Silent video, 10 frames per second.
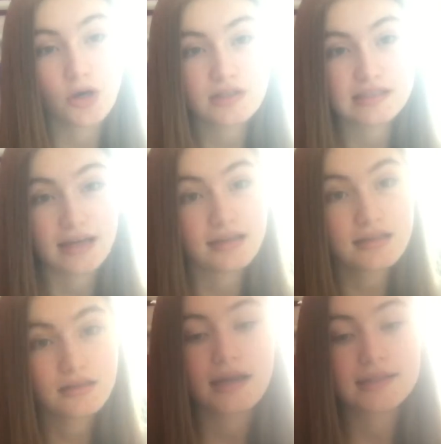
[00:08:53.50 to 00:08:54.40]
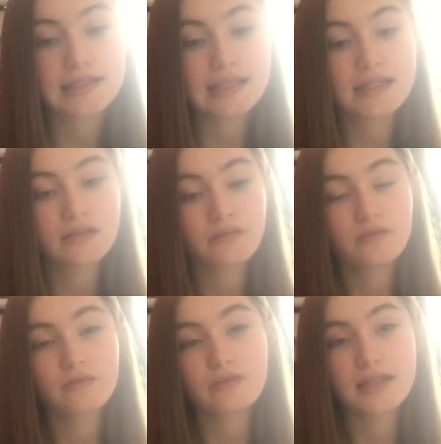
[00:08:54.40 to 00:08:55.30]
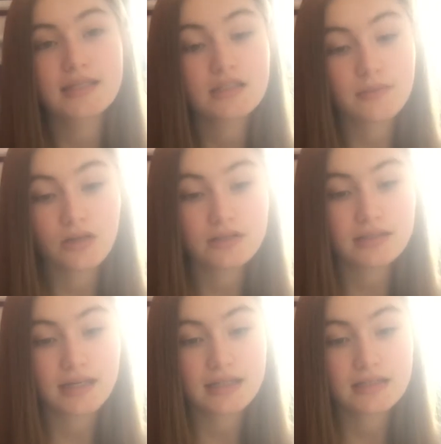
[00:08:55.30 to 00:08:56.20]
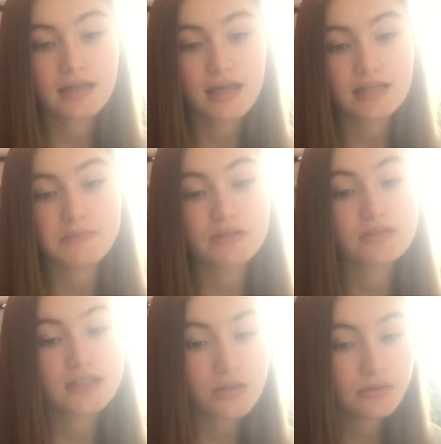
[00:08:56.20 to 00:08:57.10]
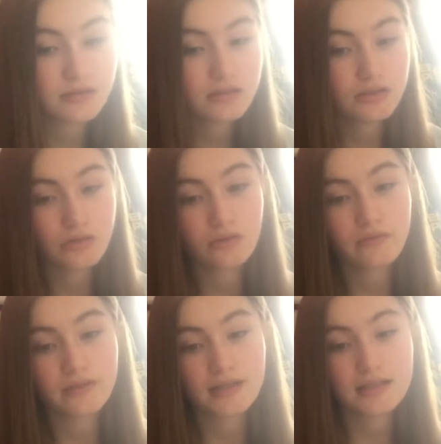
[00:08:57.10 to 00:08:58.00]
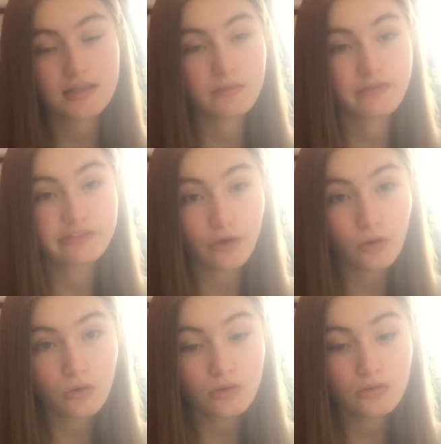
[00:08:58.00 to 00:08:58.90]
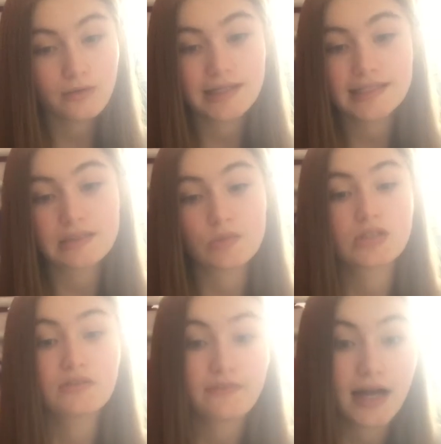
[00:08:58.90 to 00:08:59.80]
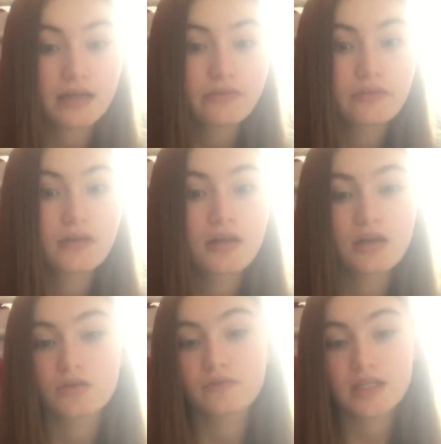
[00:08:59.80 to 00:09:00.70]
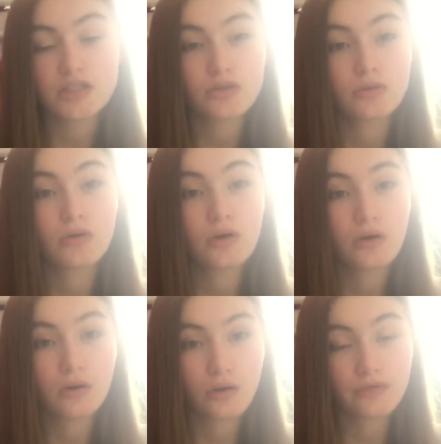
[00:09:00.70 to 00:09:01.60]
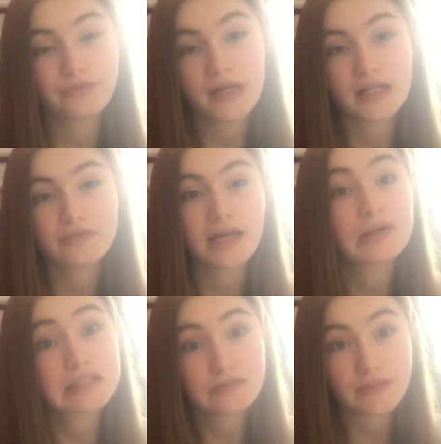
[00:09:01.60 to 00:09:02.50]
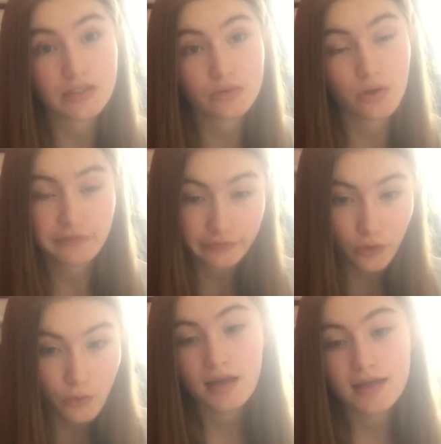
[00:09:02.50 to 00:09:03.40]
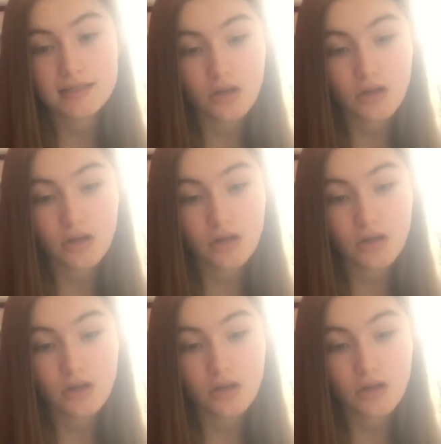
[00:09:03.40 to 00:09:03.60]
oxide, and the vanadium oxide has been reduced to vanadium 4, and it was 5. It's V2O5, now it's V2O4. It is